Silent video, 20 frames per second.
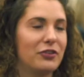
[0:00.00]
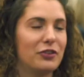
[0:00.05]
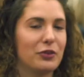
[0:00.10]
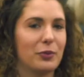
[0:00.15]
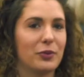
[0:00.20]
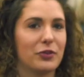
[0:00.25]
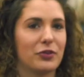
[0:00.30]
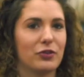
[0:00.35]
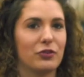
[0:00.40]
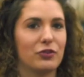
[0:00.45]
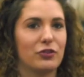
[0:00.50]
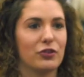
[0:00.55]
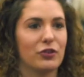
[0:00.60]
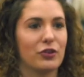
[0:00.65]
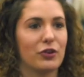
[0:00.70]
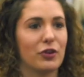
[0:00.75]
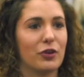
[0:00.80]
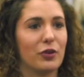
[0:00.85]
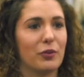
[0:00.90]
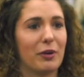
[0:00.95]
I still wasn't
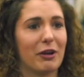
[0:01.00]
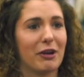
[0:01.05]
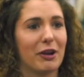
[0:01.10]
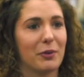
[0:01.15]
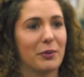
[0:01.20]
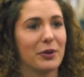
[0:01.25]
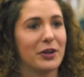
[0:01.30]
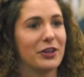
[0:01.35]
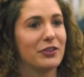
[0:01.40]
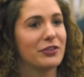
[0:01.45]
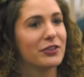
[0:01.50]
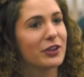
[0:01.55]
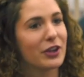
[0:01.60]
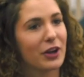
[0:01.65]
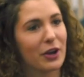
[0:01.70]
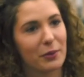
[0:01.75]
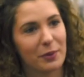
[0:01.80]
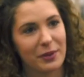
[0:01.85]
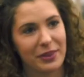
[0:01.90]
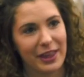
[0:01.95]
sure where I wanted to
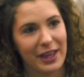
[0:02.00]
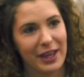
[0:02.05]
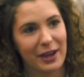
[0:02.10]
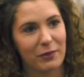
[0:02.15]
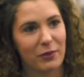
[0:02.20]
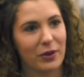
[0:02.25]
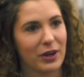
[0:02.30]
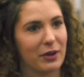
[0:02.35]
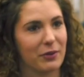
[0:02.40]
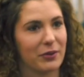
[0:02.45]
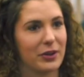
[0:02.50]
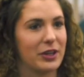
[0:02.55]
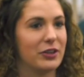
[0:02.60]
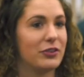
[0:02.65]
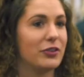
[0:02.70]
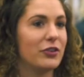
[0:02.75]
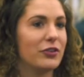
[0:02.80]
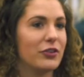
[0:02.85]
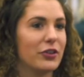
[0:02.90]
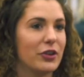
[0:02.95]
go with it, what I
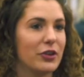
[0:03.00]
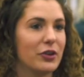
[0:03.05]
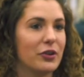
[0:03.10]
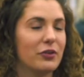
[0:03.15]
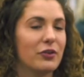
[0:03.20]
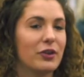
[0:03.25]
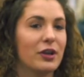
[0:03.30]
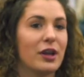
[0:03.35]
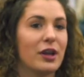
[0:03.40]
wanted to do.